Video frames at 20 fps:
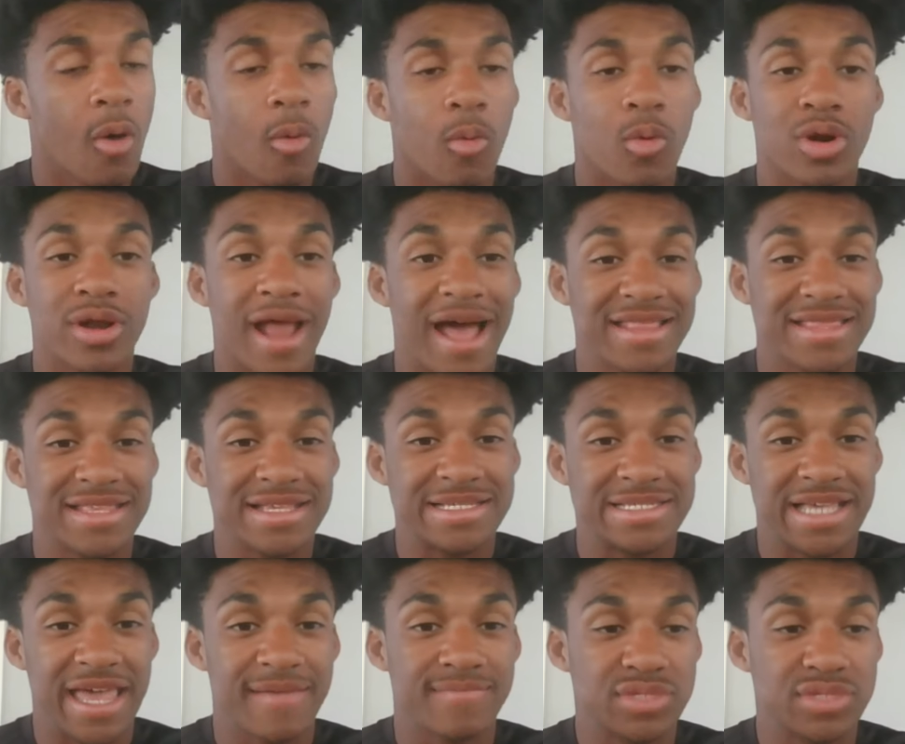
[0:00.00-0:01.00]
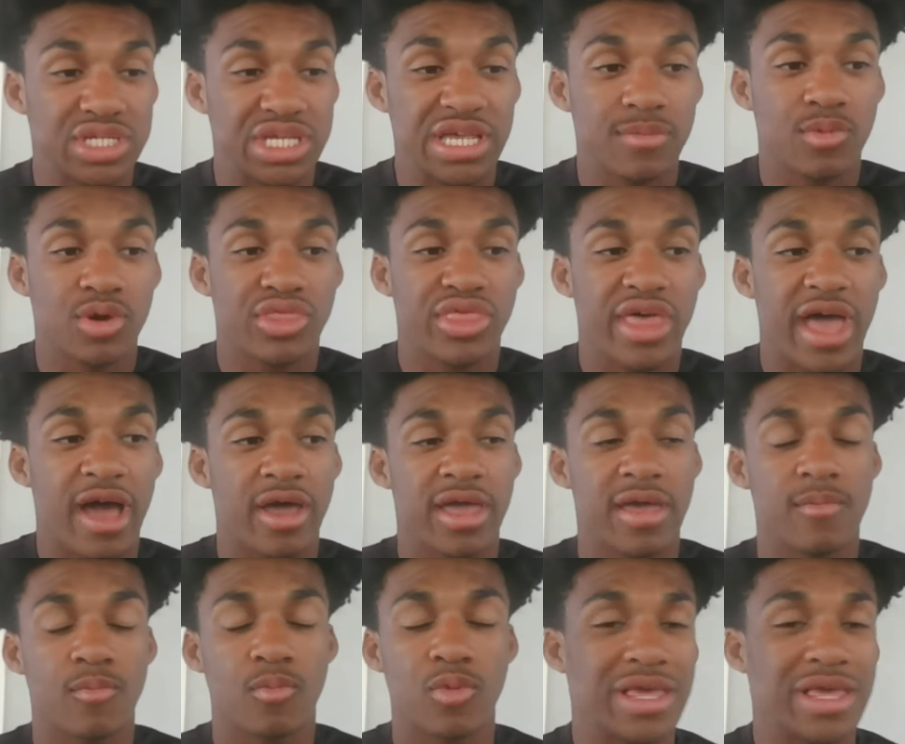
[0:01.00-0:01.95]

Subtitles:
We're not the same team without him.